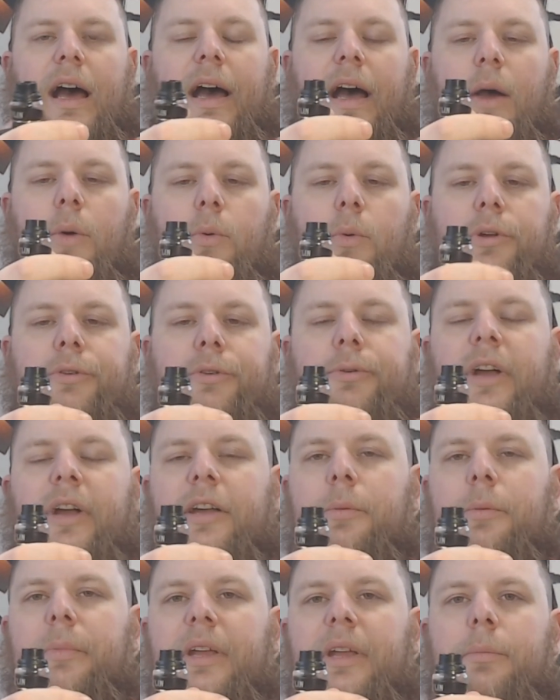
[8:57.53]
I wouldn't
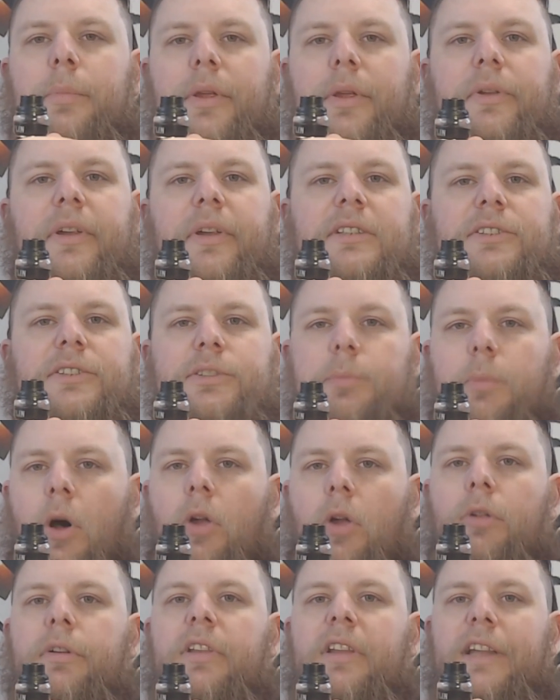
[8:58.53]
recommend building
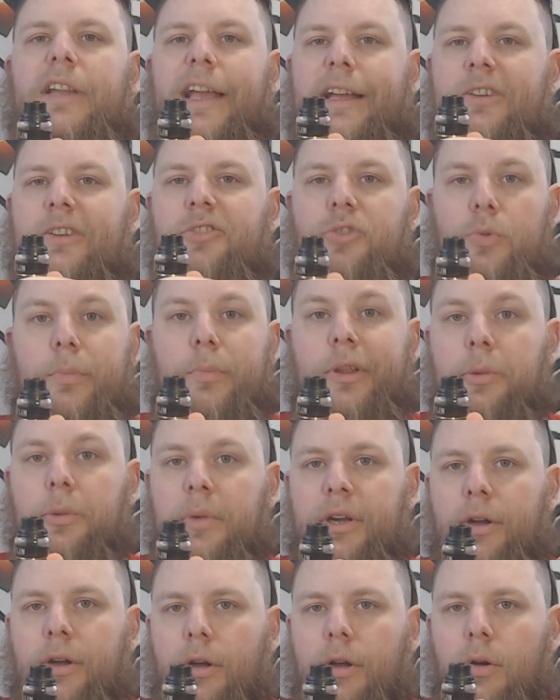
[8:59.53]
smaller than like a 2
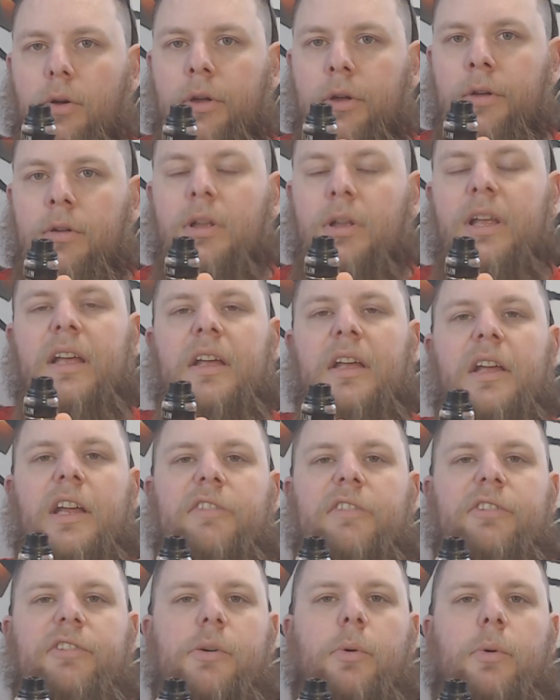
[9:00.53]
millimeter coil.
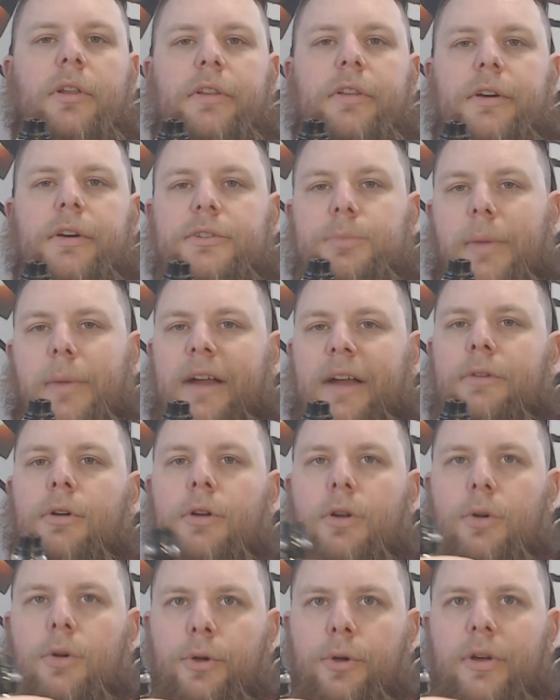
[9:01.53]
If you're one of those micro
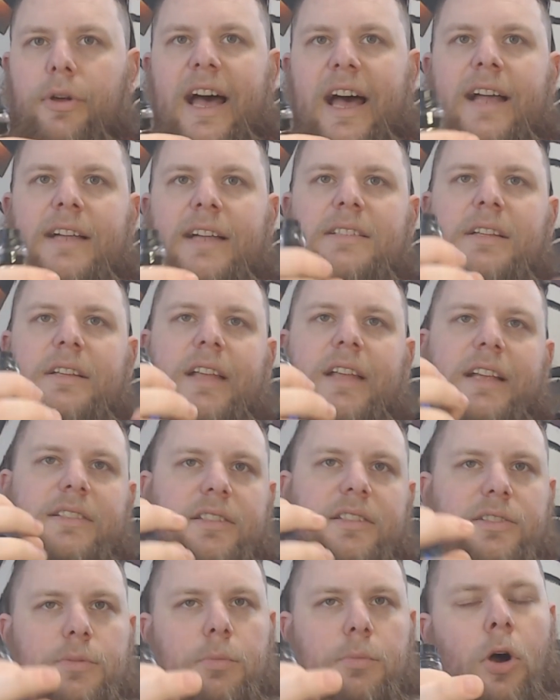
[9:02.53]
coil guys that likes
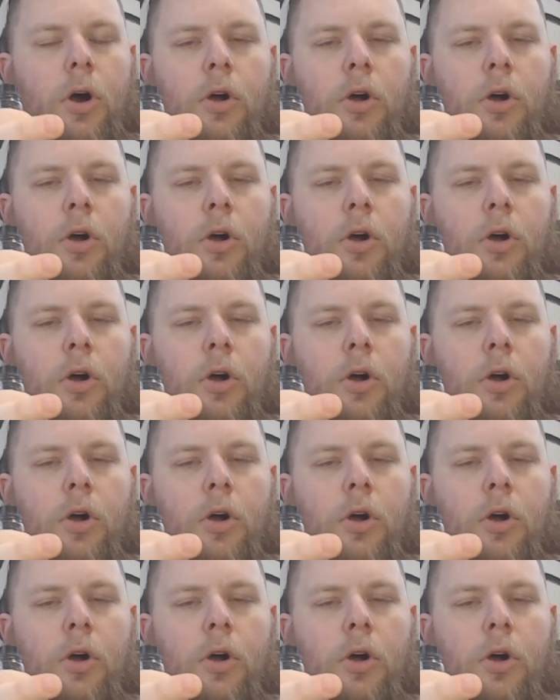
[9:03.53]
the small